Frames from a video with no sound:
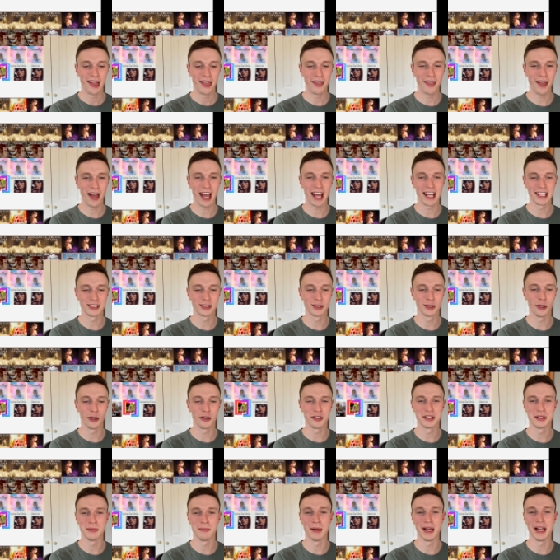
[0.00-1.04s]
that has got
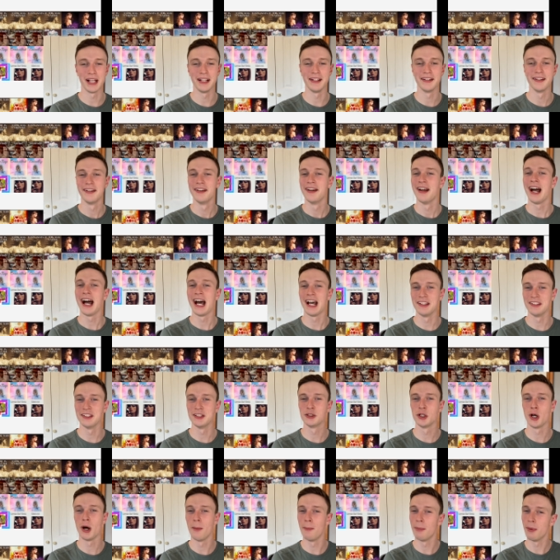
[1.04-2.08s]
to be at the
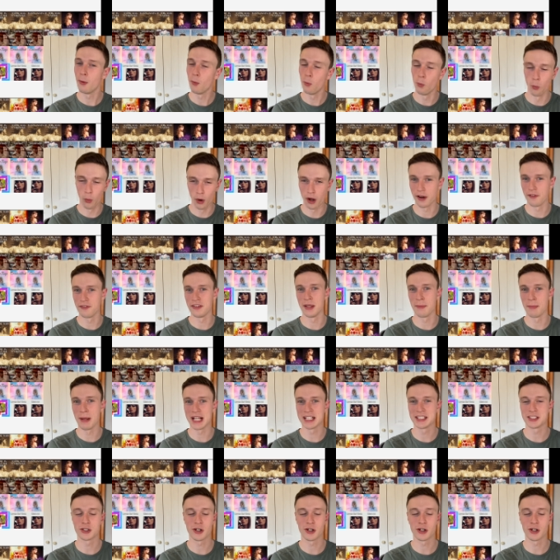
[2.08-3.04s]
top. One of the best